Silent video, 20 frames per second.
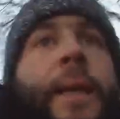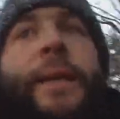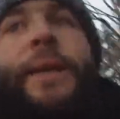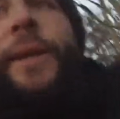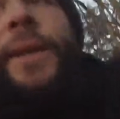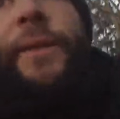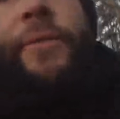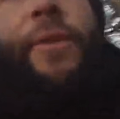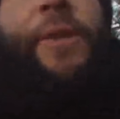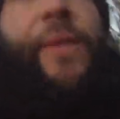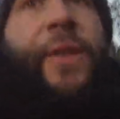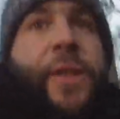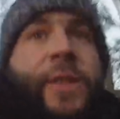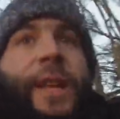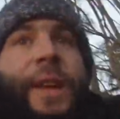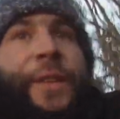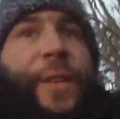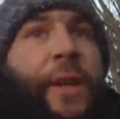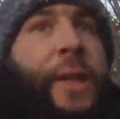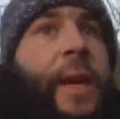Now, the river's
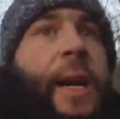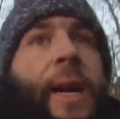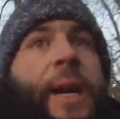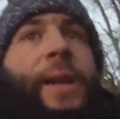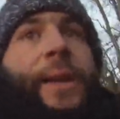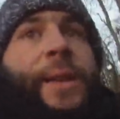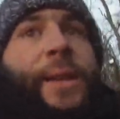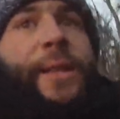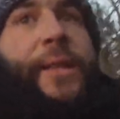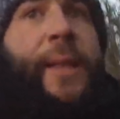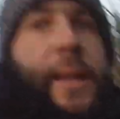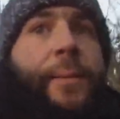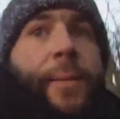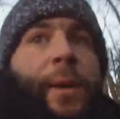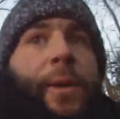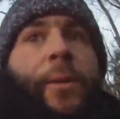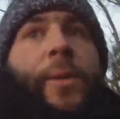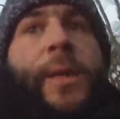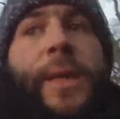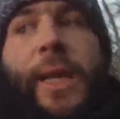definitely higher this time
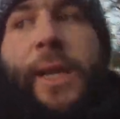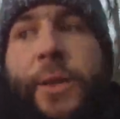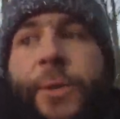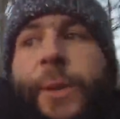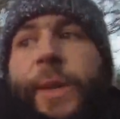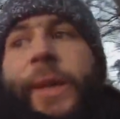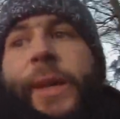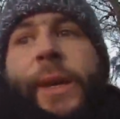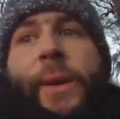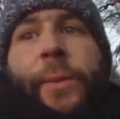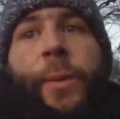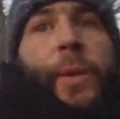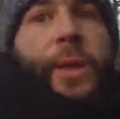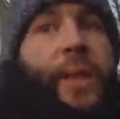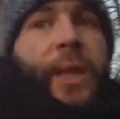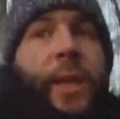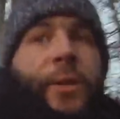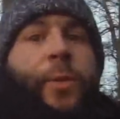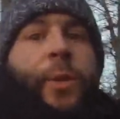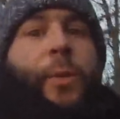than it was last week, which last